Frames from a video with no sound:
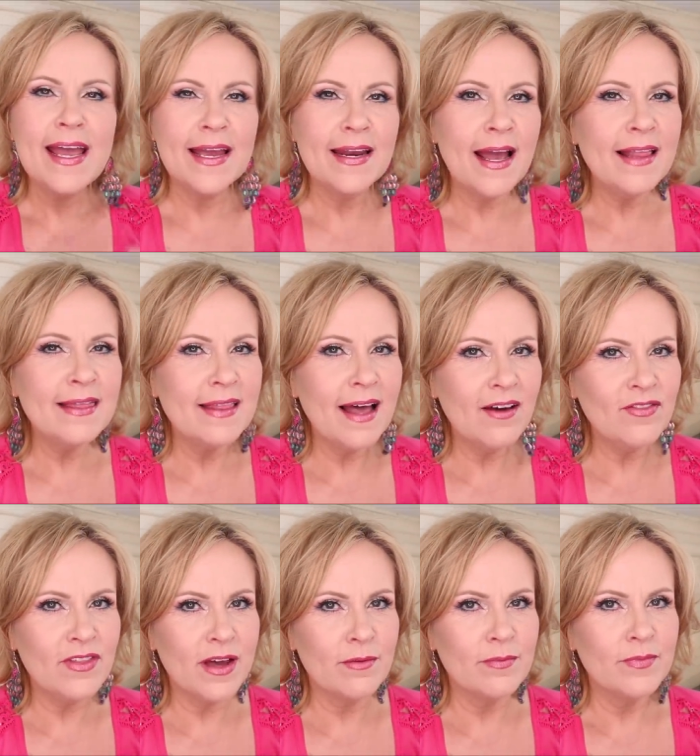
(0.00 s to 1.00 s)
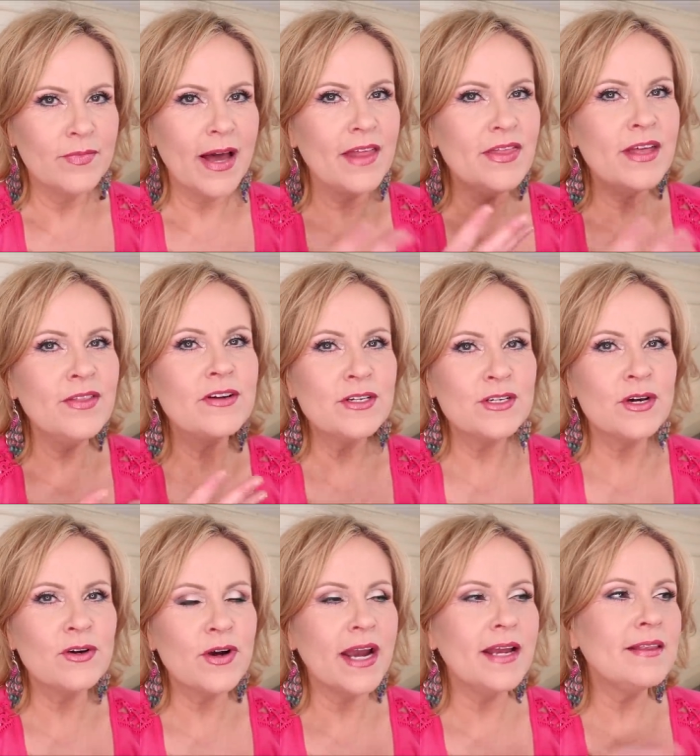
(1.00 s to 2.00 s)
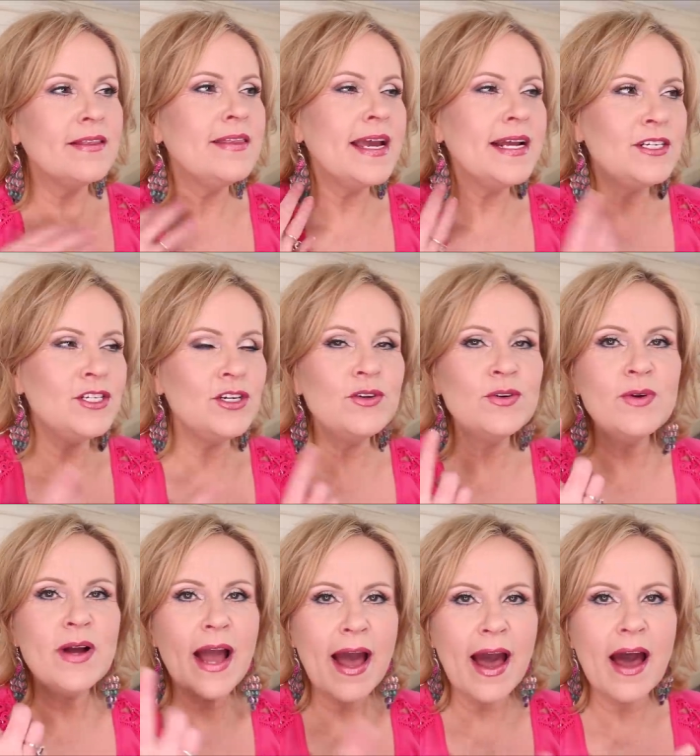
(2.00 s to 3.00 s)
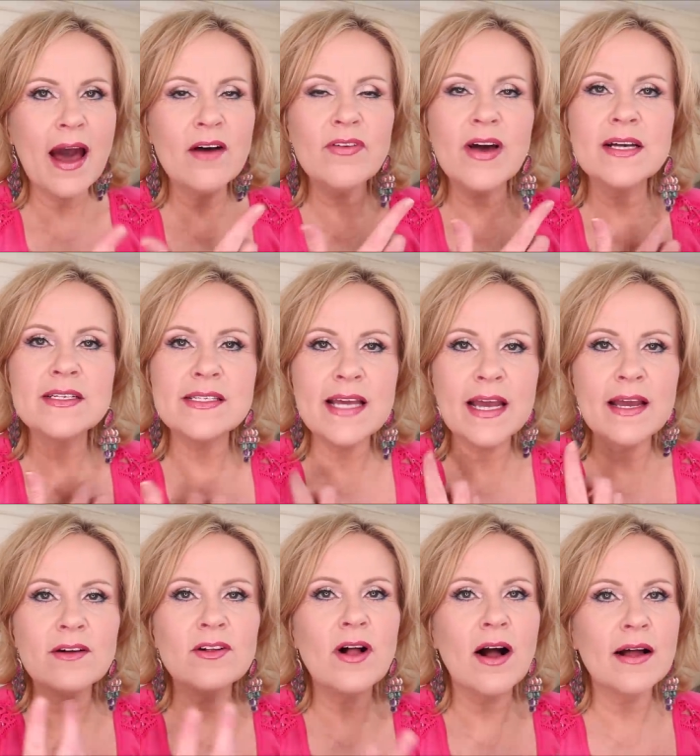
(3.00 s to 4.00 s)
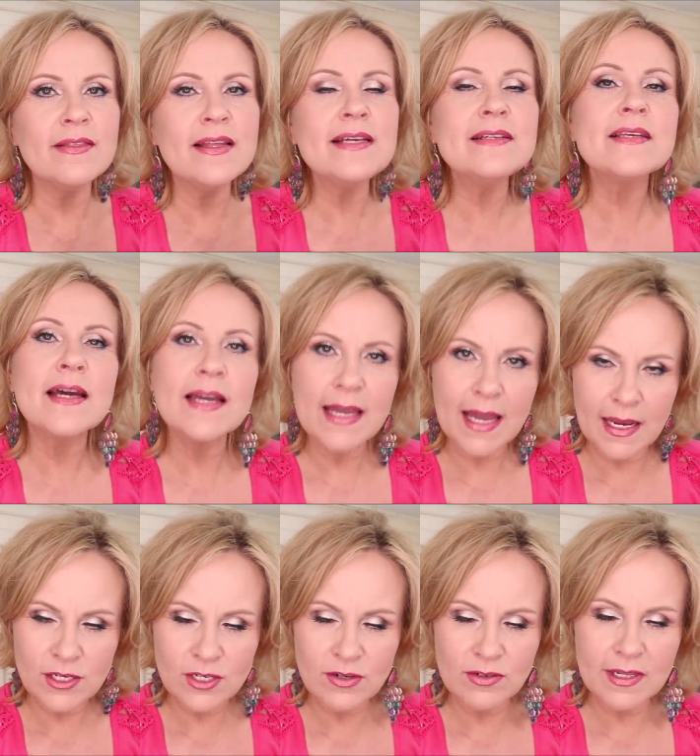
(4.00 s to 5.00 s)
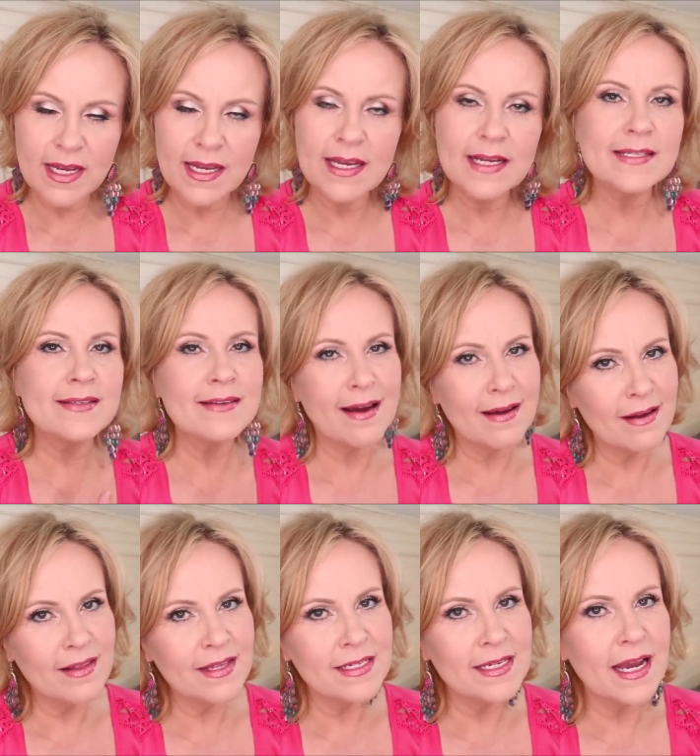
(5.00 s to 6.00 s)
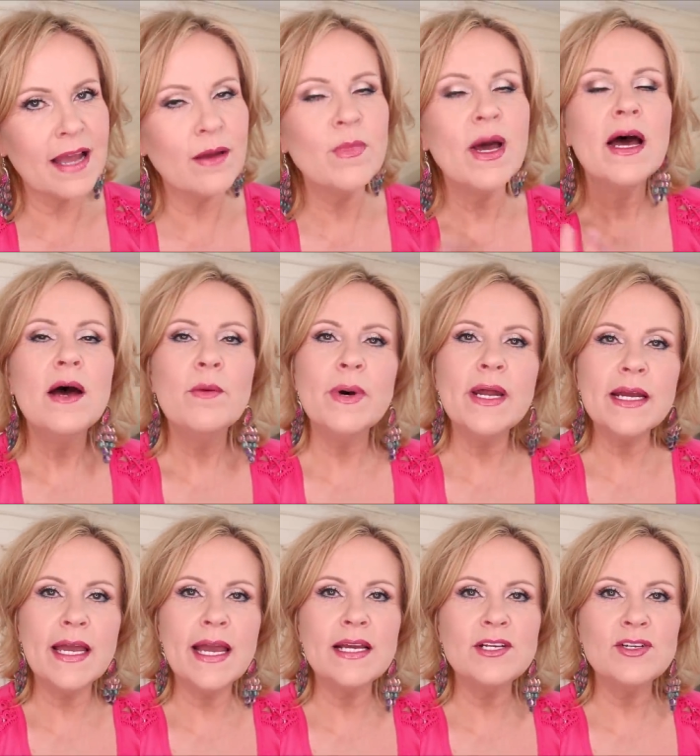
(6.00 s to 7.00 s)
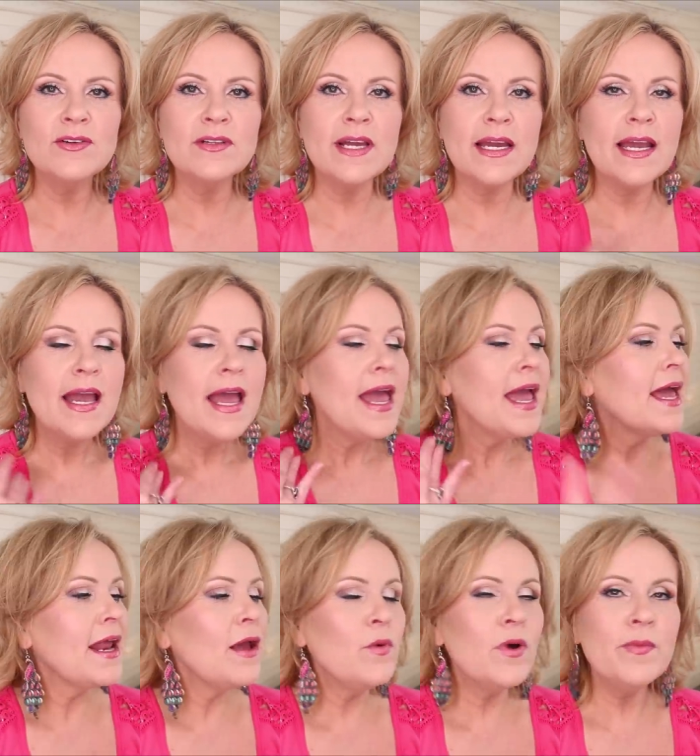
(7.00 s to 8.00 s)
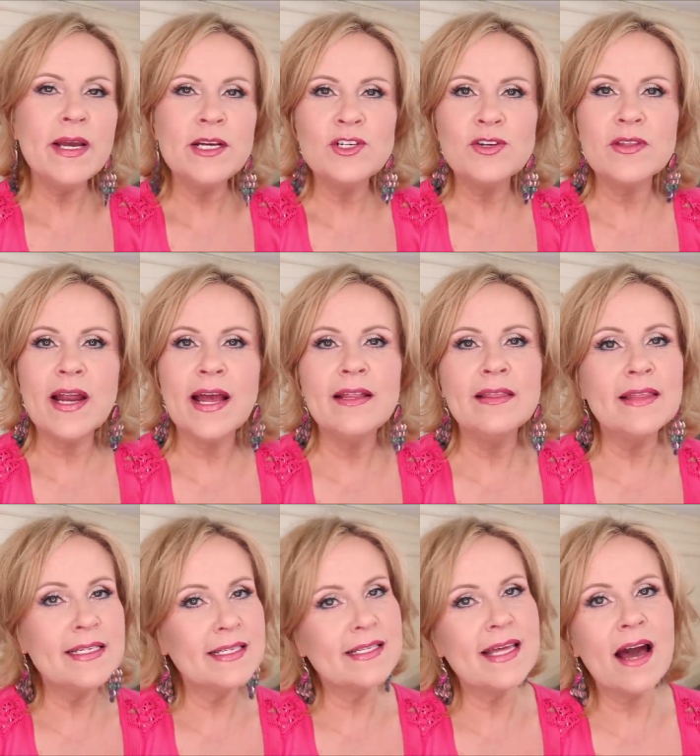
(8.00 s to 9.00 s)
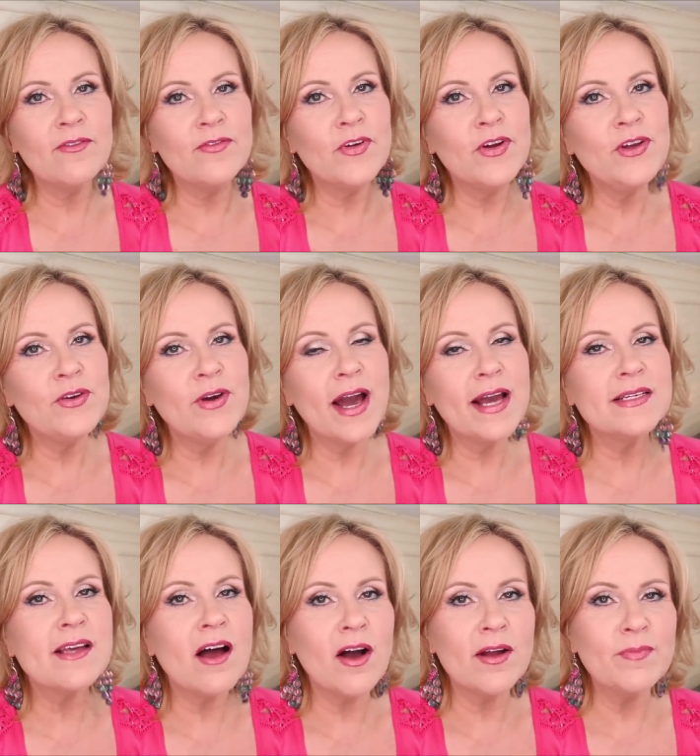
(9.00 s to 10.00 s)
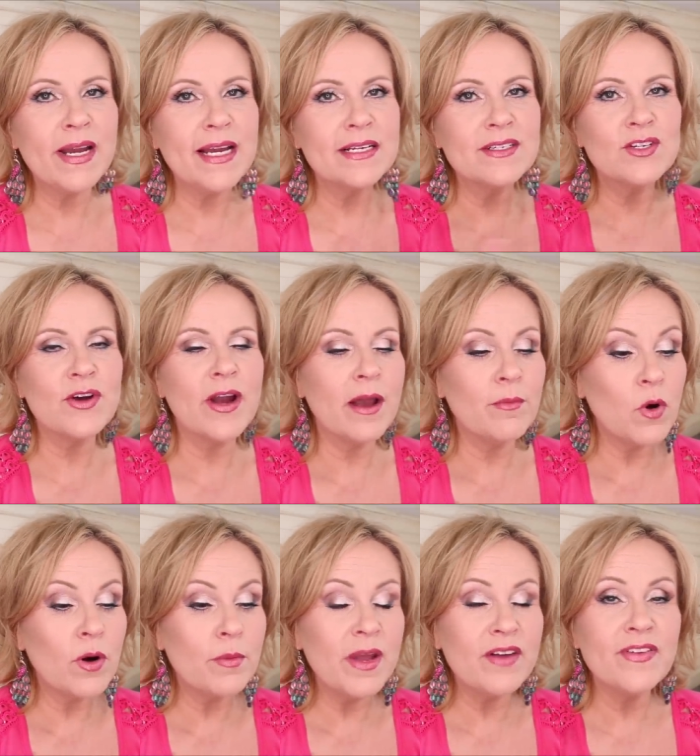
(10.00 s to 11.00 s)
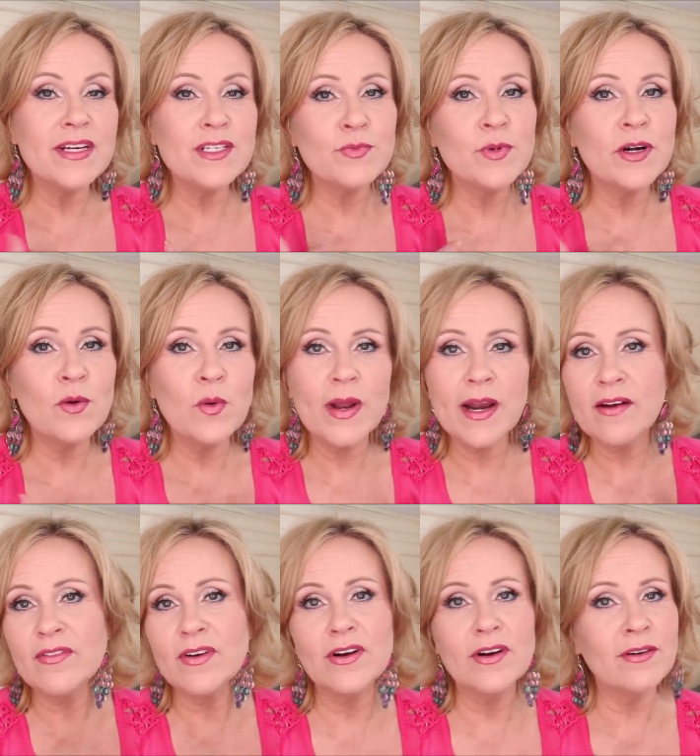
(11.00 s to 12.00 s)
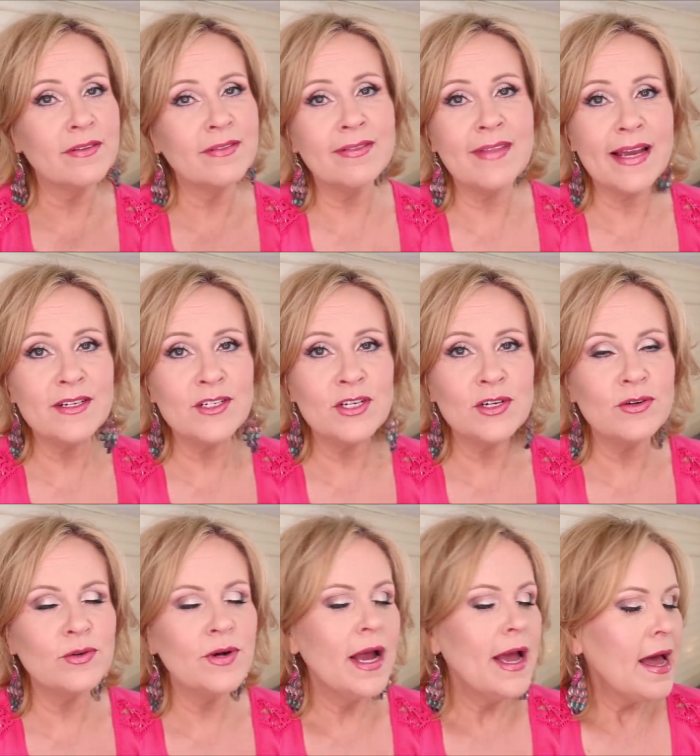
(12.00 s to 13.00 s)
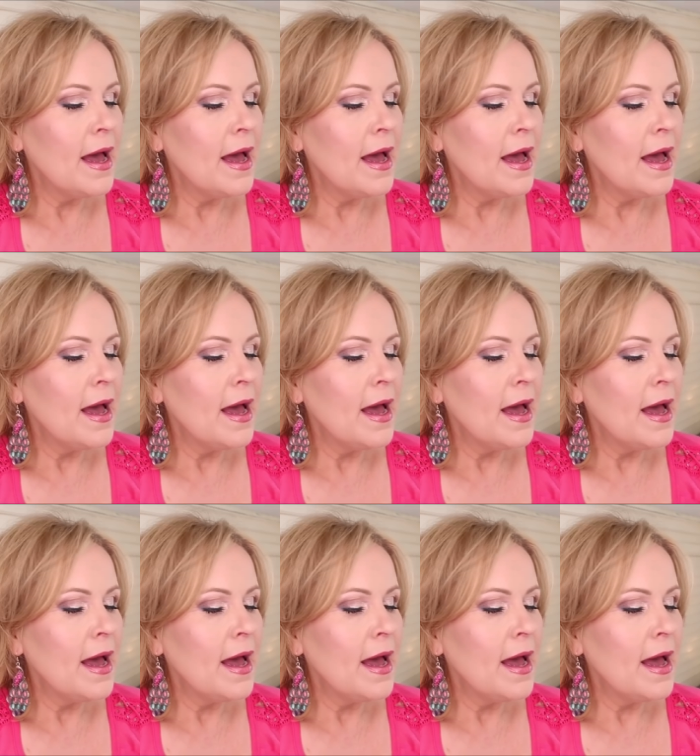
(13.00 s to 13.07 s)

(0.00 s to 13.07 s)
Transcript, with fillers: and I love them. I think they're so great. They do have a sale on these occasionally. It's not all the time, but occasionally. And I will make sure that I list that for you guys on my Instagram or my Facebook whenever they do.